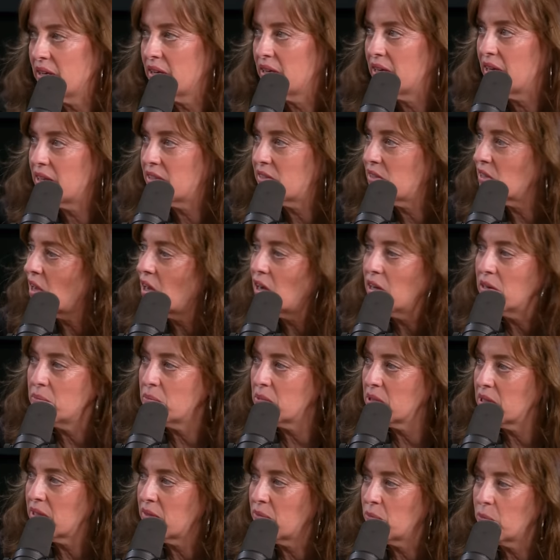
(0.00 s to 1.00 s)
That's
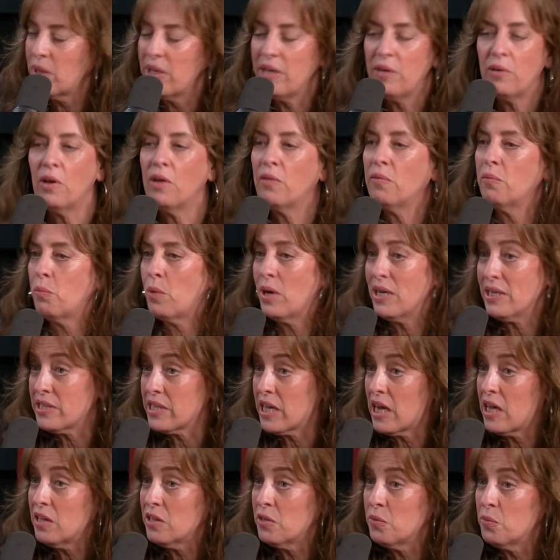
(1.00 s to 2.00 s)
unbelievable. Yeah. It, West
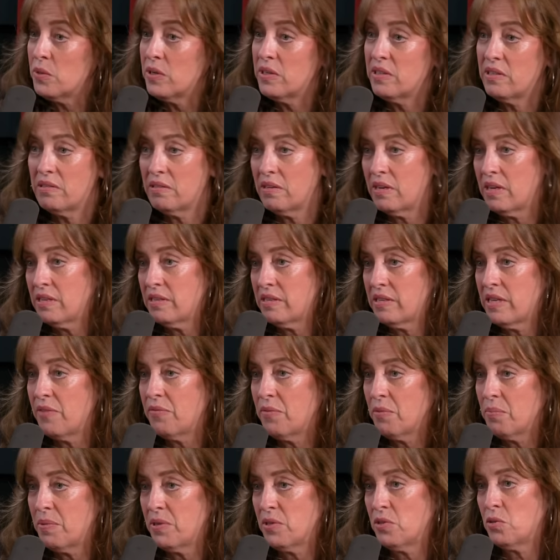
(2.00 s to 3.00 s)
Hollywood has
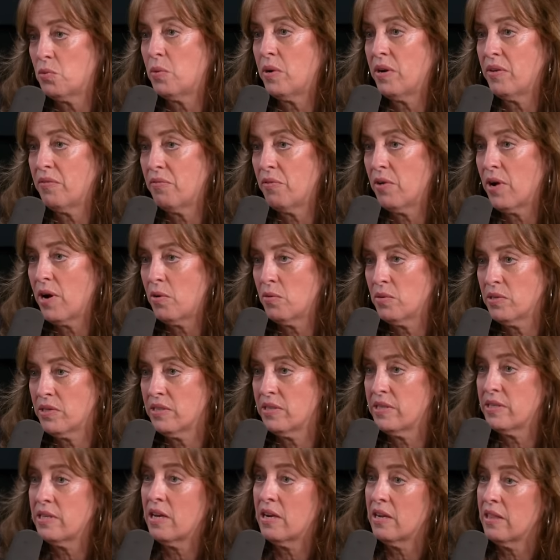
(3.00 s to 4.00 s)
never been 24 hours.
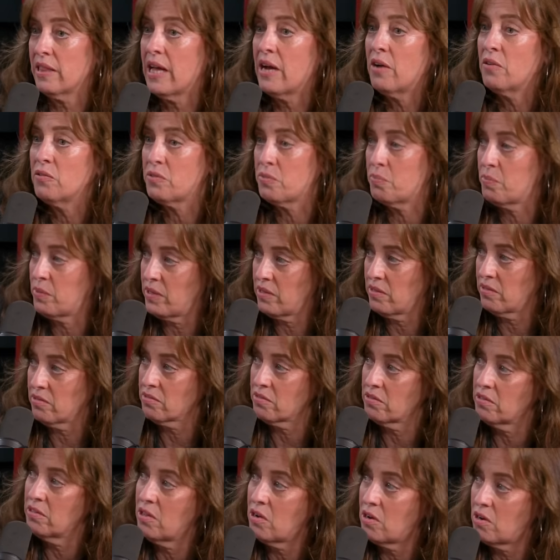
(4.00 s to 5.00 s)
It's not allowed to be. There's
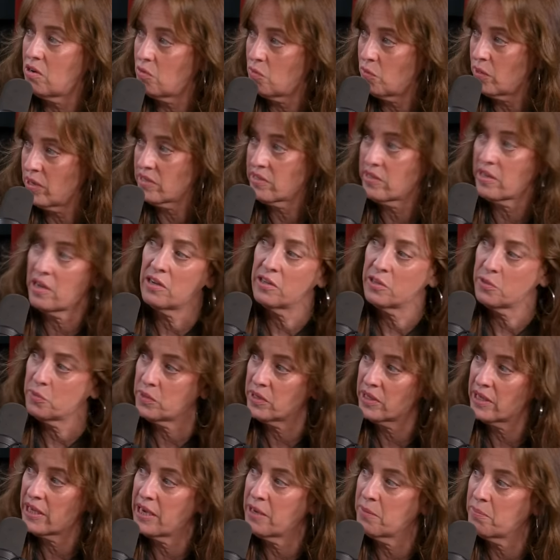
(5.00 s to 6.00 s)
a law. West
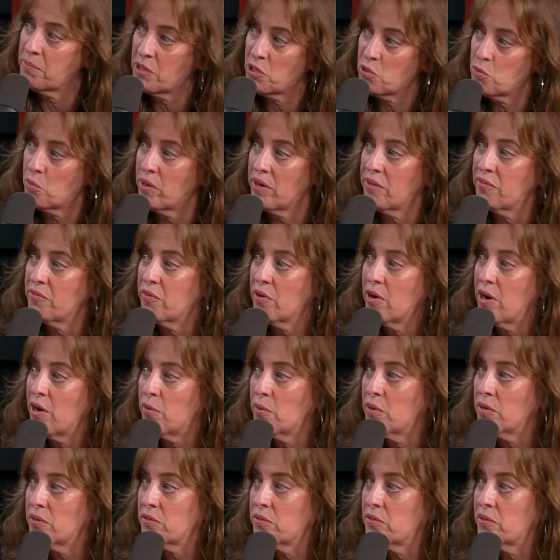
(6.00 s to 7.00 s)
Hollywood can't be 24
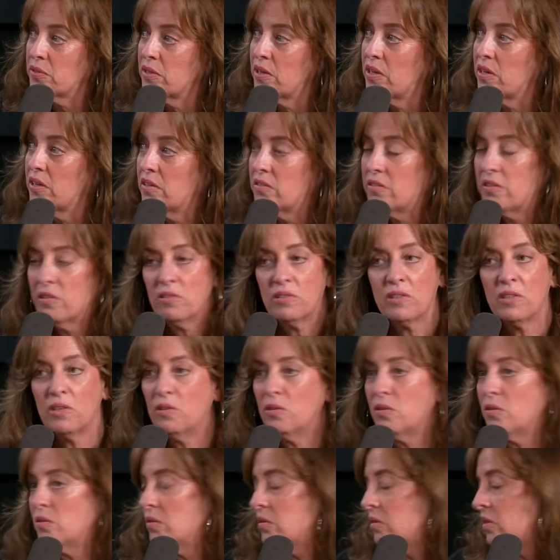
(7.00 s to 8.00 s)
hours. There's
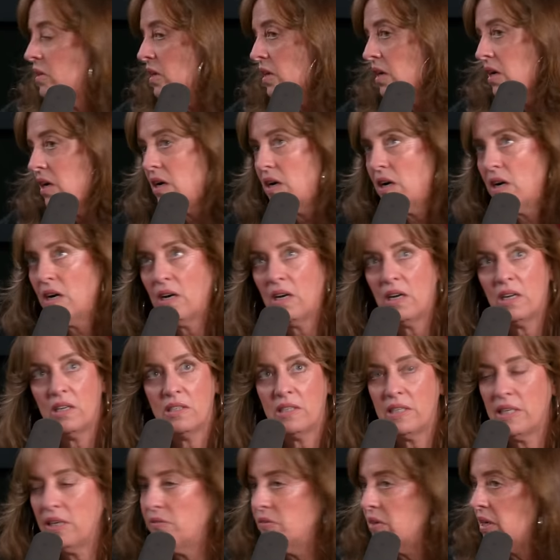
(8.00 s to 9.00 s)
no uh,
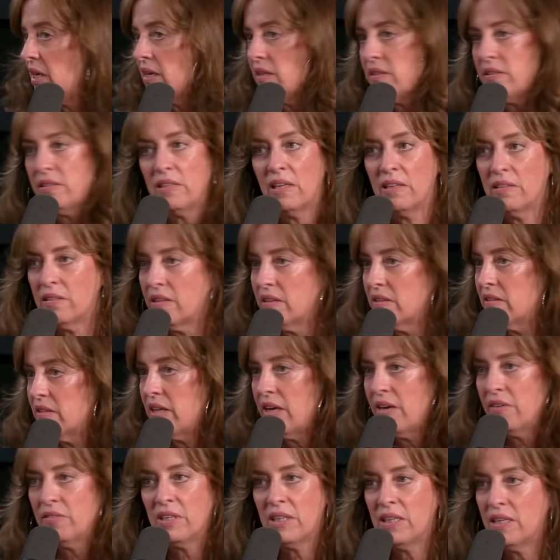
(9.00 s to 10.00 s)
CVS, nothing.
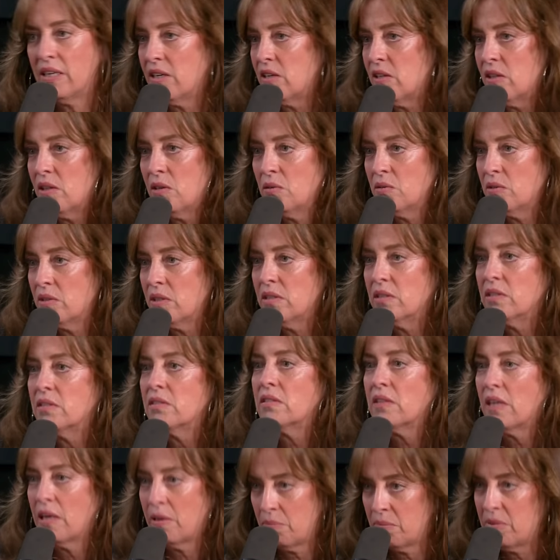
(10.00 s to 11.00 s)
Everything closes
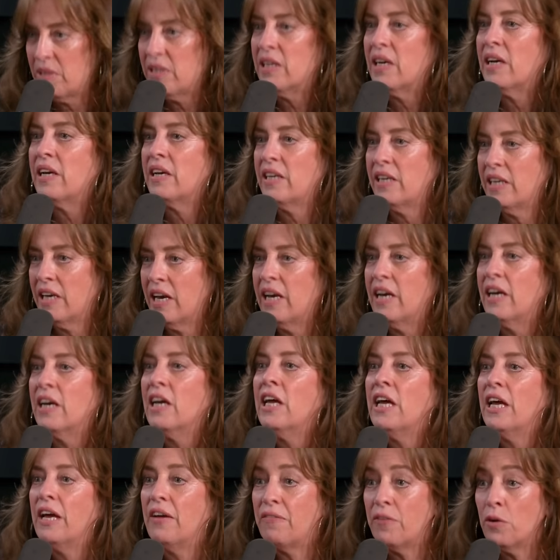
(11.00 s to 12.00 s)
really? at midnight. Yeah.
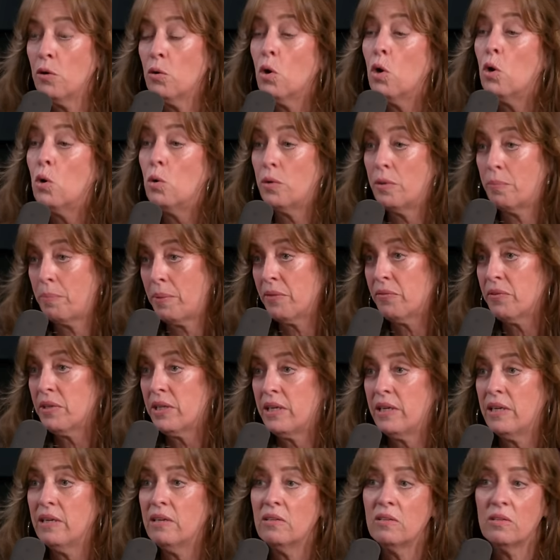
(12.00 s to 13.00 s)
If you go to Beverly
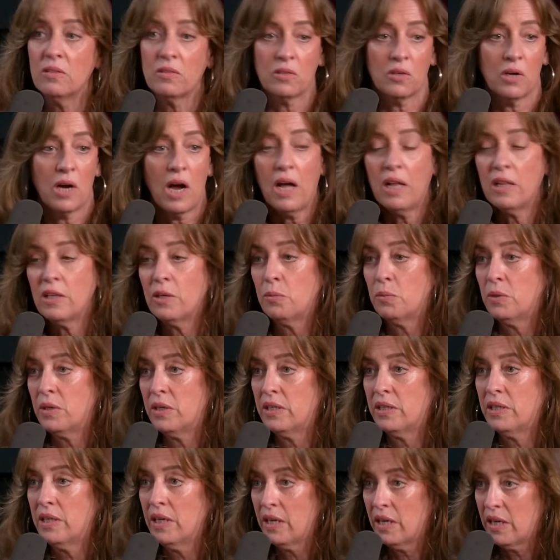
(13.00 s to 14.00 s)
Hills or
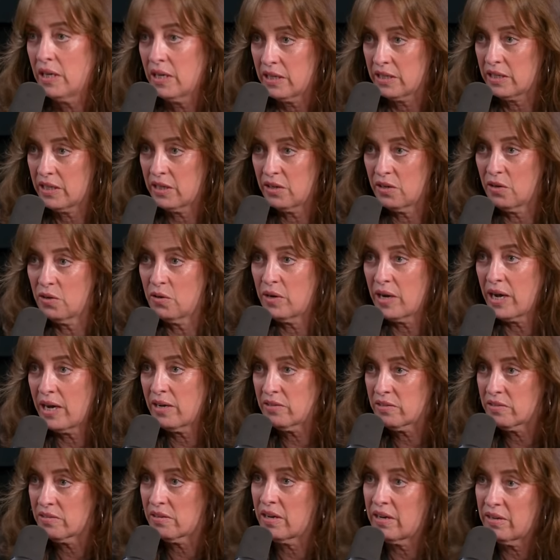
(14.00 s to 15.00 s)
Hollywood, you know,
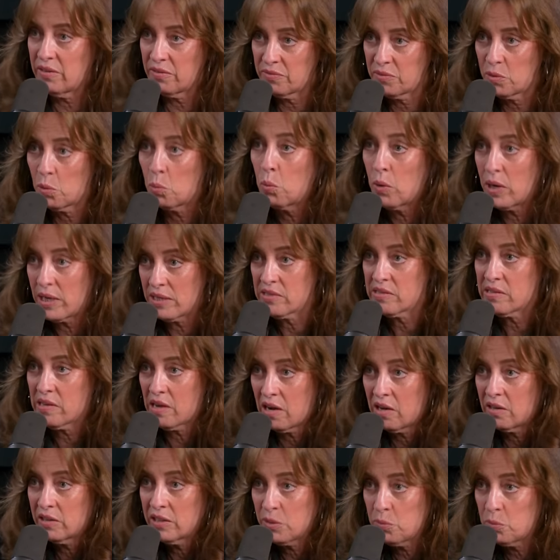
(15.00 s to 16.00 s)
outside of the West
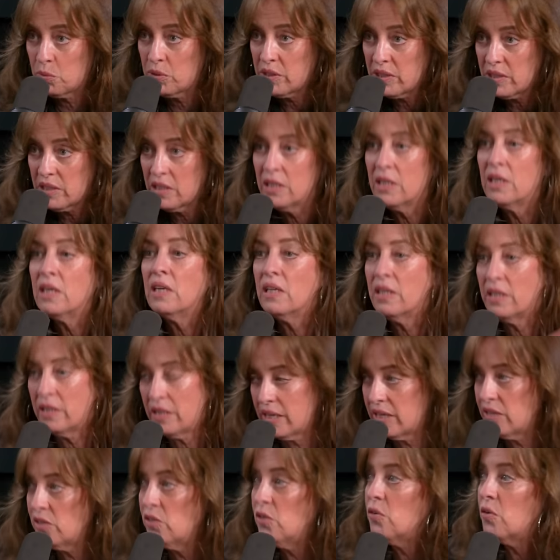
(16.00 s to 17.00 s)
Hollywood, yeah.
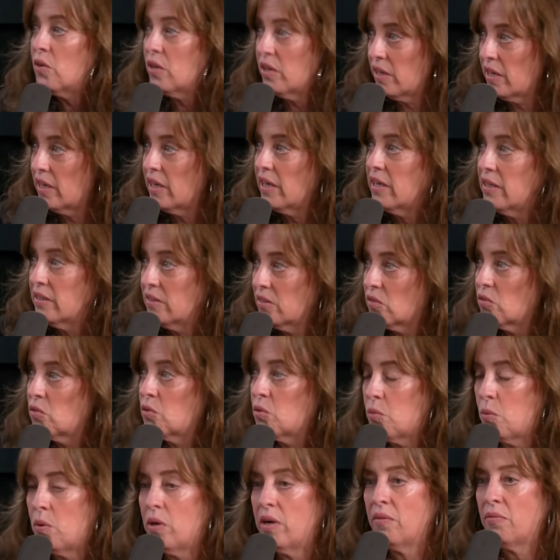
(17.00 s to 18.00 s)
then you can get
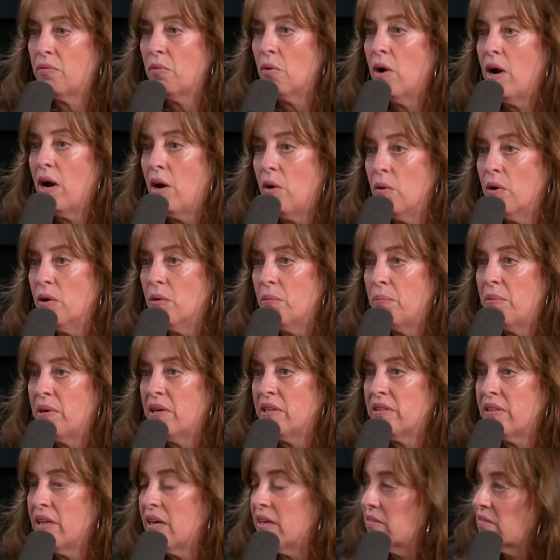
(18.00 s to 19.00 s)
24 hour.
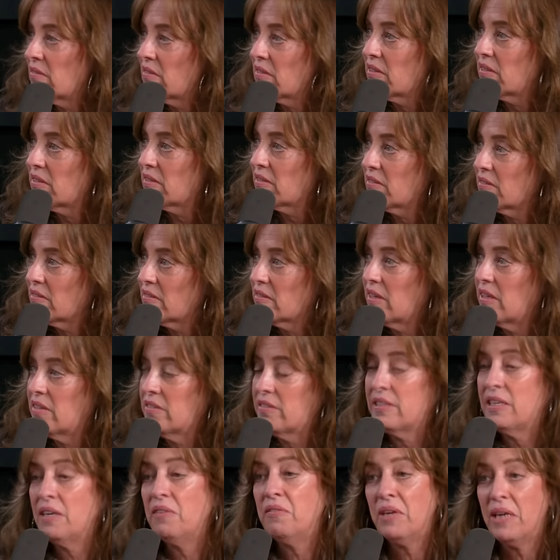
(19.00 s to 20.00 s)
But that's a
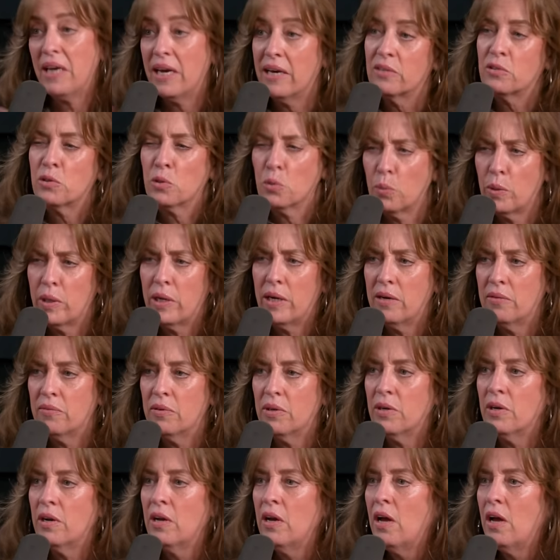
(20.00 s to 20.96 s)
CVS or whatever.